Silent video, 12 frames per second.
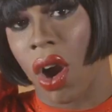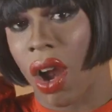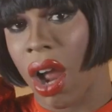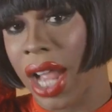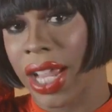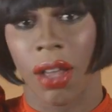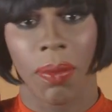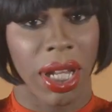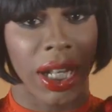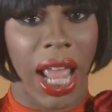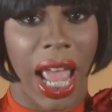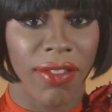are high up
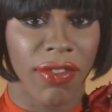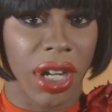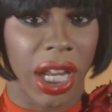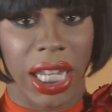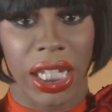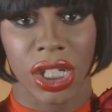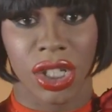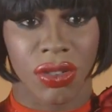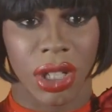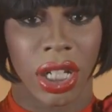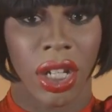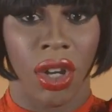in every
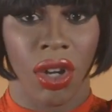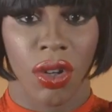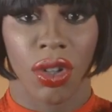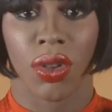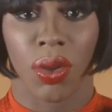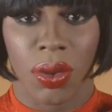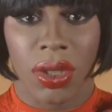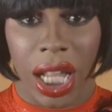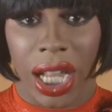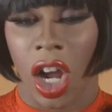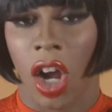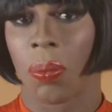industry who use like a